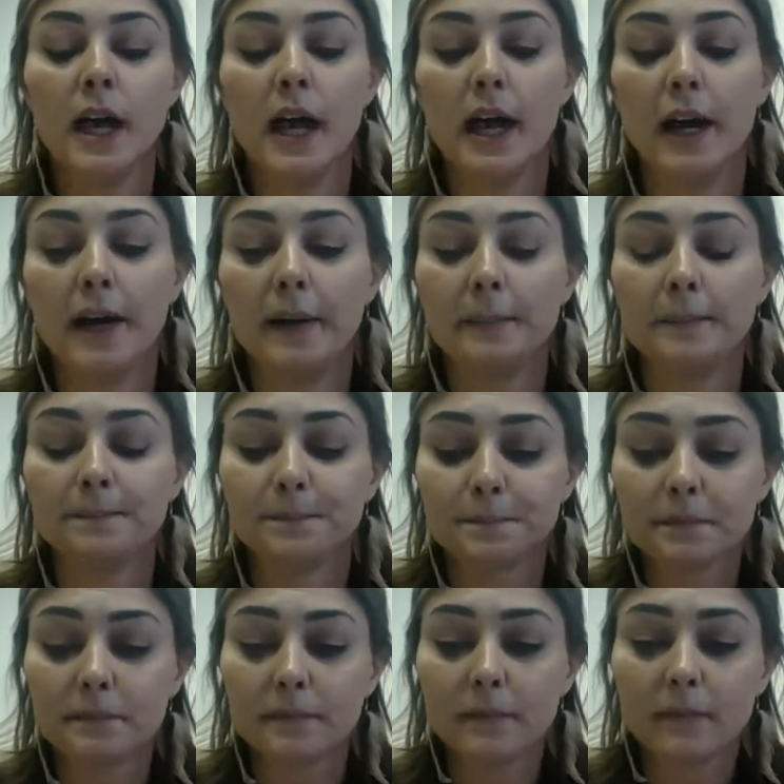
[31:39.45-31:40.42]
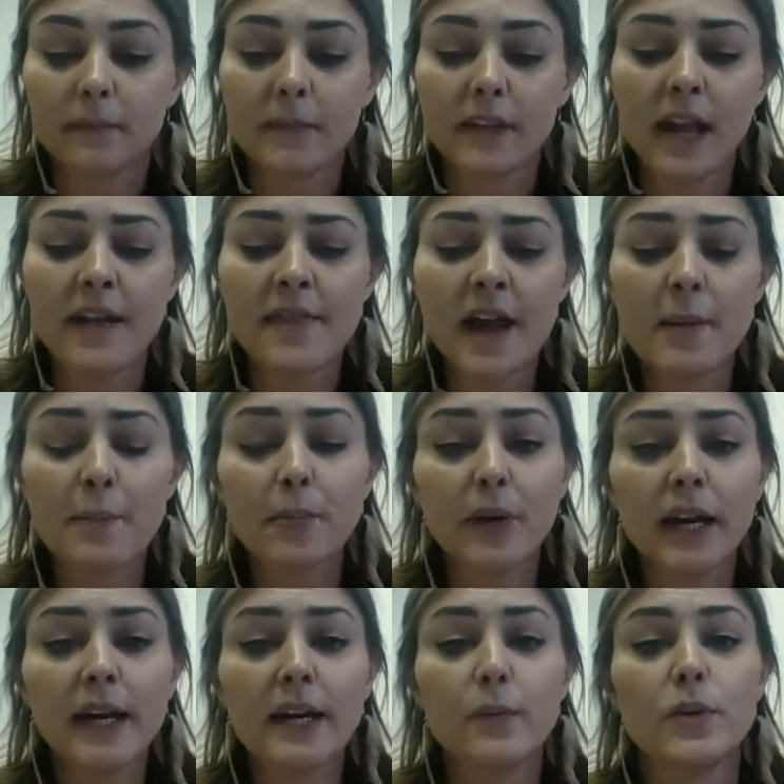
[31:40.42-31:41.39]

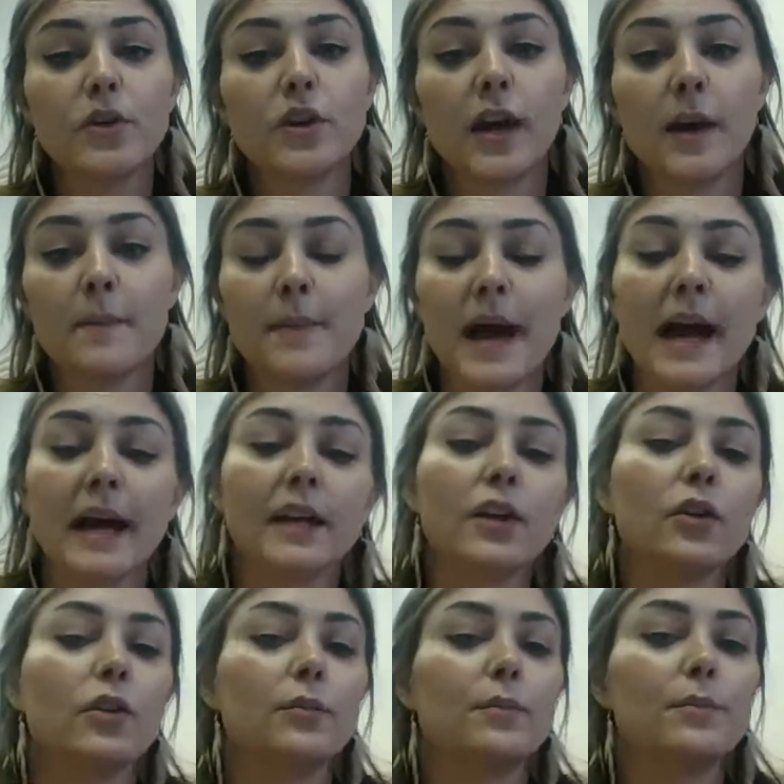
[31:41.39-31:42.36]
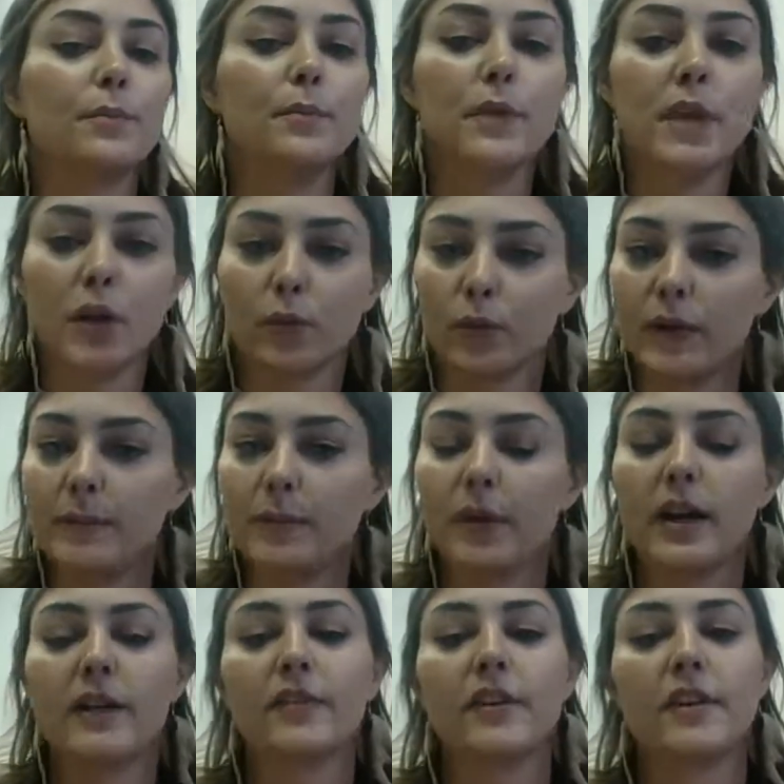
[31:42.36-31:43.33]
And that break, when you come back, you'll
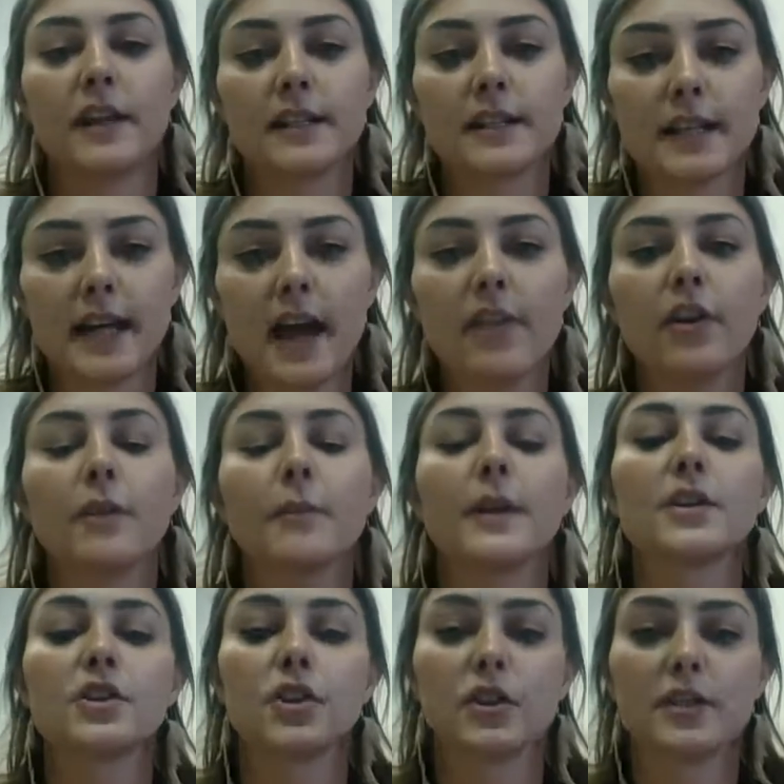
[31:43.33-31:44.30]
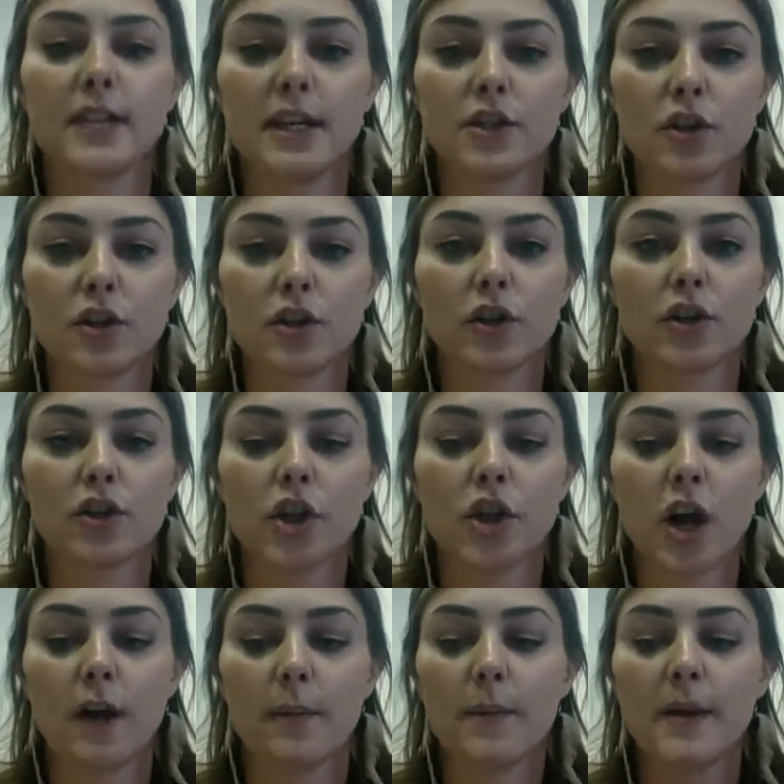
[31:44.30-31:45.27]
re-put everything together, make sure your station
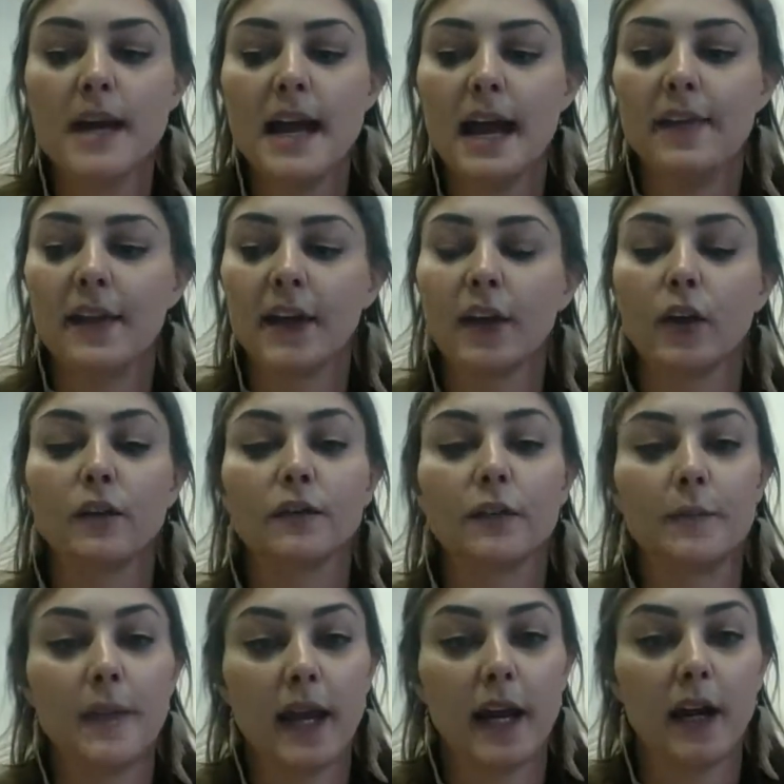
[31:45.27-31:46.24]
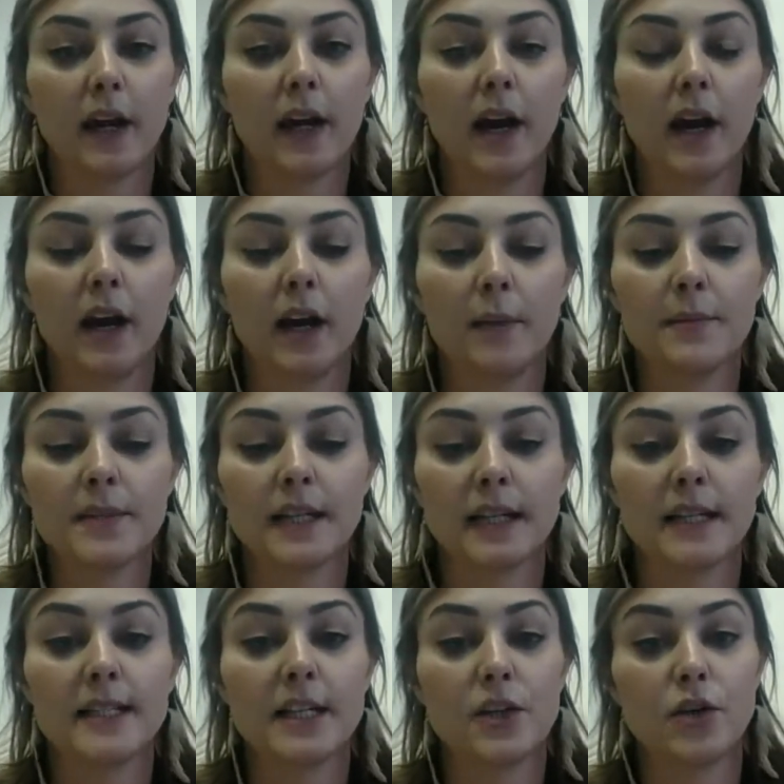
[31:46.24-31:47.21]
looks sharp, and then go from there
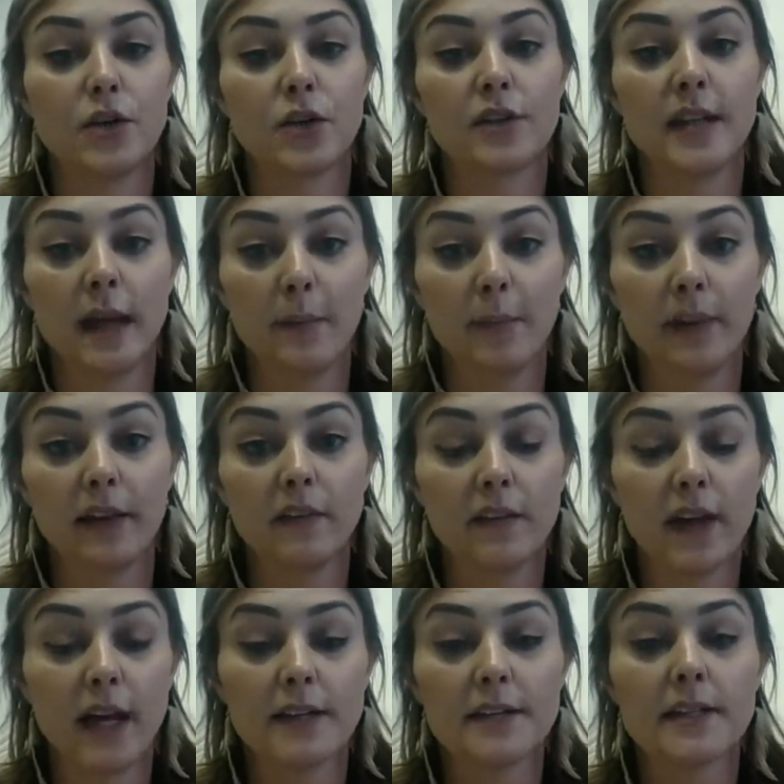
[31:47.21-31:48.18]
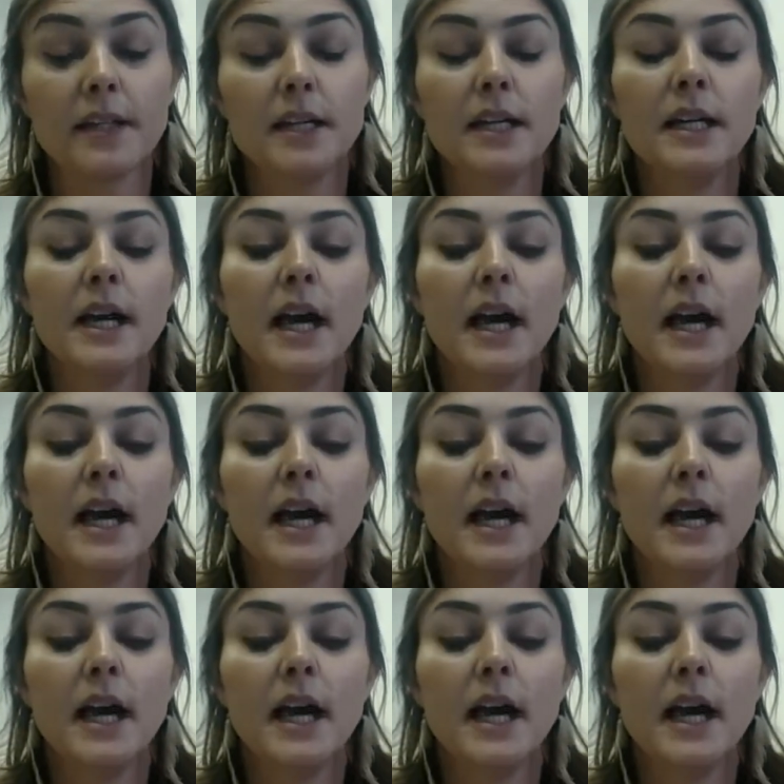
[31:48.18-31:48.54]
to continue your sampling event.